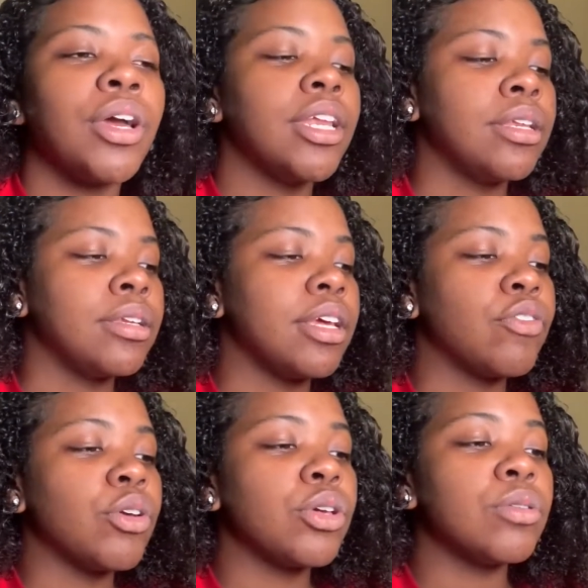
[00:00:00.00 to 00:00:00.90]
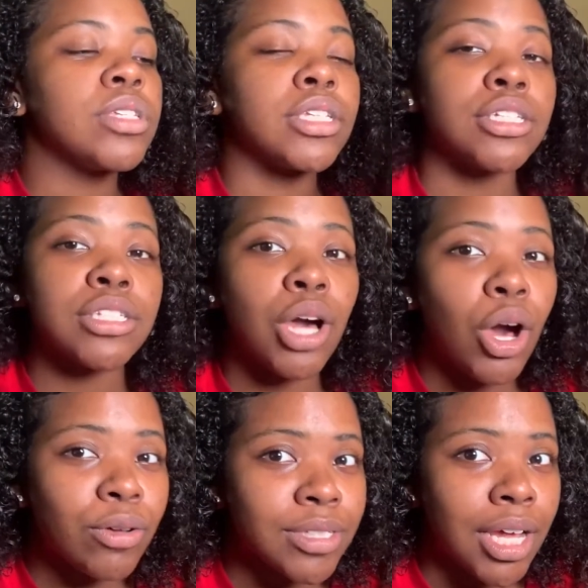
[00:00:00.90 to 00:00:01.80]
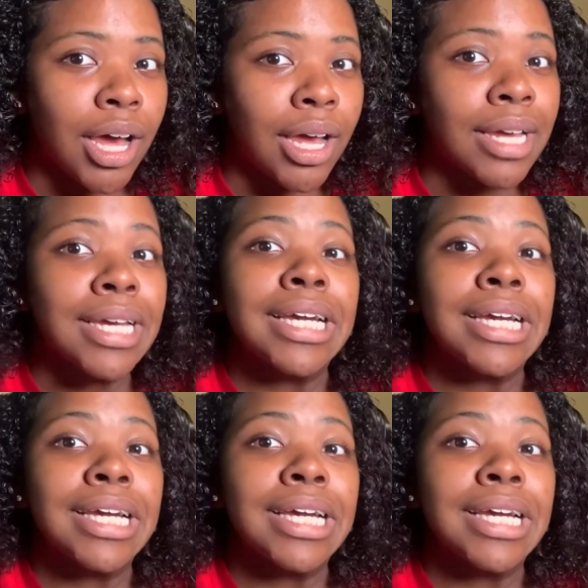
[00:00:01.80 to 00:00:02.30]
and if you're using the soft side,